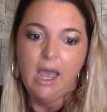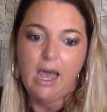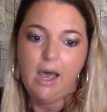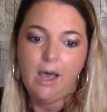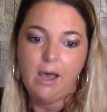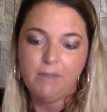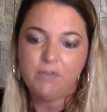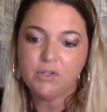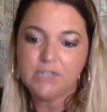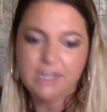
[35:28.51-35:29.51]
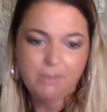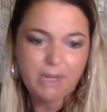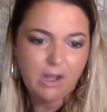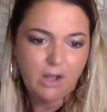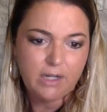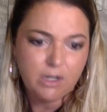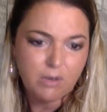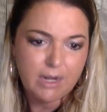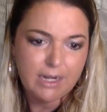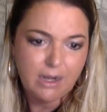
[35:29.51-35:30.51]
If there's anybody on here
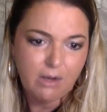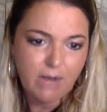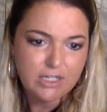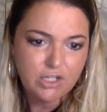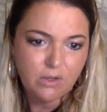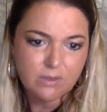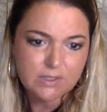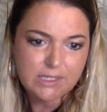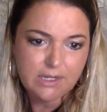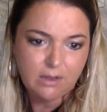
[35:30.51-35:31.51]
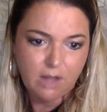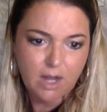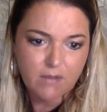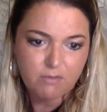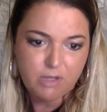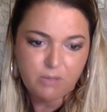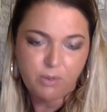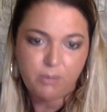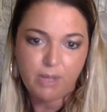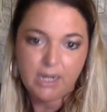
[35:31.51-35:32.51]
right now, I don't see a lot of people,
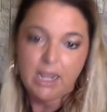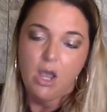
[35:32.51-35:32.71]
but